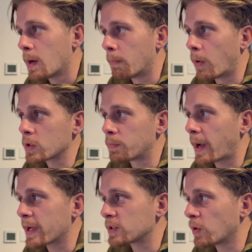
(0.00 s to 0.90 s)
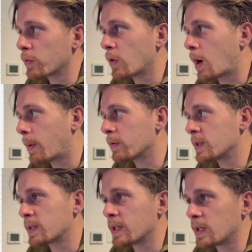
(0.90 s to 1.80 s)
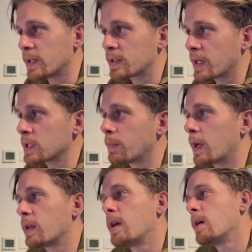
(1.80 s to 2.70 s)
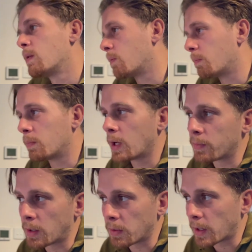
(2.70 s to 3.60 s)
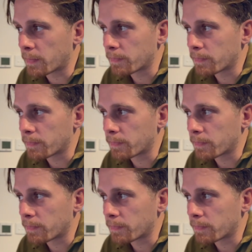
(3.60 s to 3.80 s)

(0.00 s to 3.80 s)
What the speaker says: Most buyers don't know about these hidden listings, but blah, blah, blah.